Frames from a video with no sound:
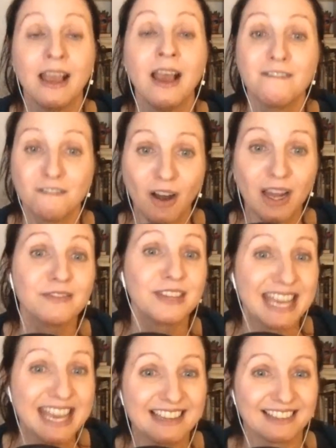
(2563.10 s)
five
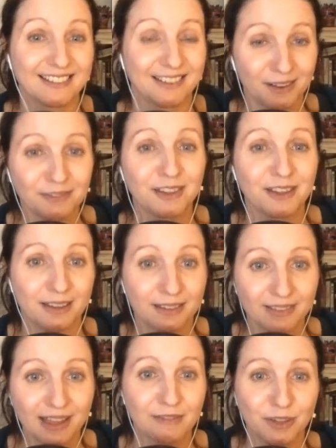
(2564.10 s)
years after
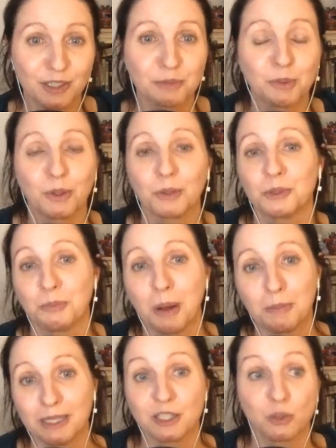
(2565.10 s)
that first book was
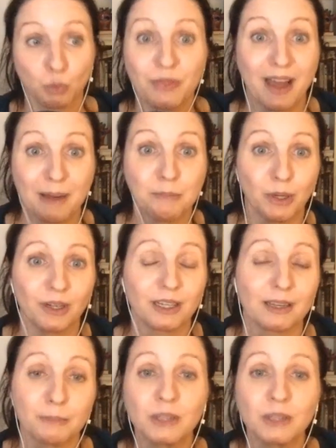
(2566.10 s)
published with that book